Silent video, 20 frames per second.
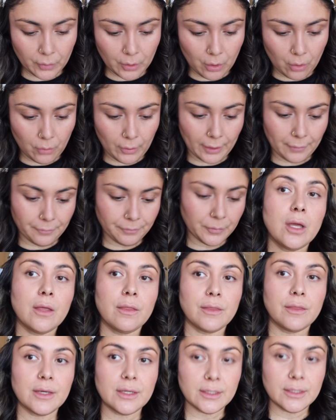Okay,
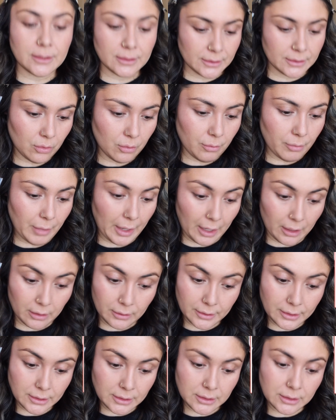this
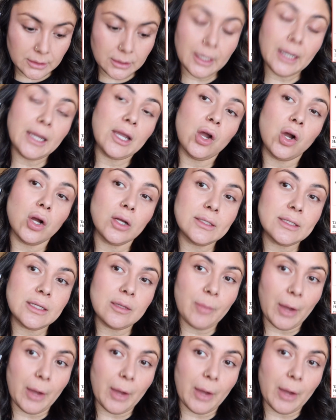palette, a haunting